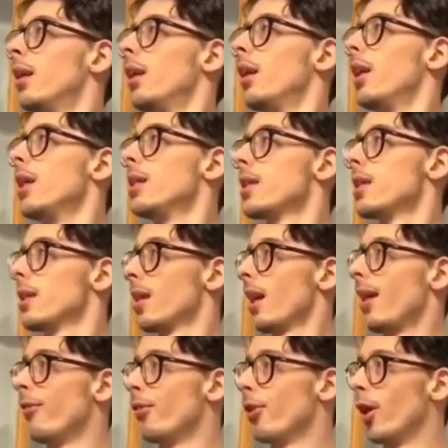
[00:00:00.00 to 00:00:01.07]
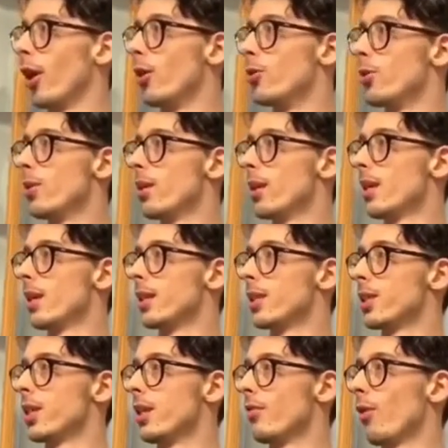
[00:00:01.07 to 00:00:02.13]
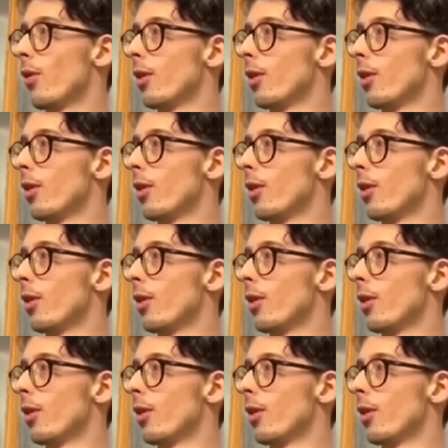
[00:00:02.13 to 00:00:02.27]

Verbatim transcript: Let's have a go and see if I